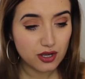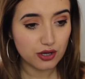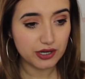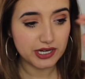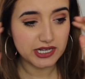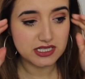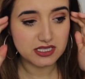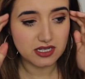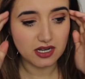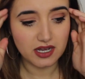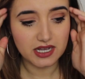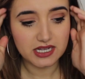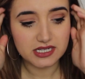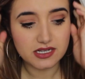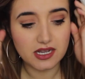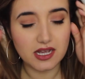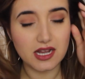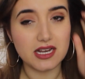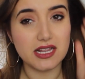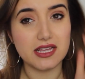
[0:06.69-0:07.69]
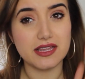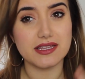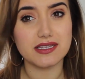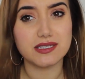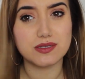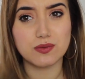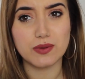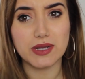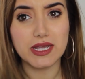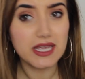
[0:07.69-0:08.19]
Got it dyed earlier
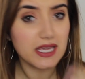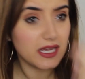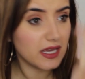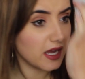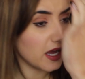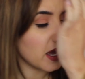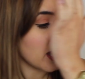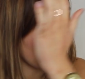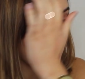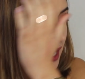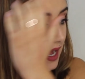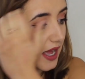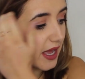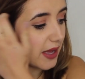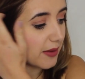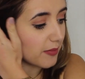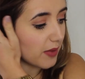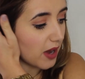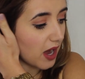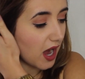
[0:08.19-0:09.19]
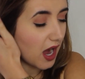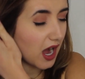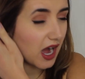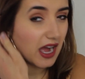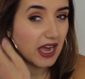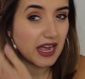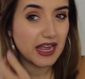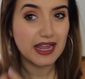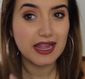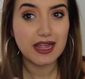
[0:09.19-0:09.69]
this week. Um,
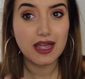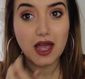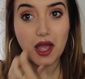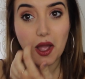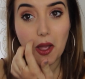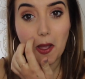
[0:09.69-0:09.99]
I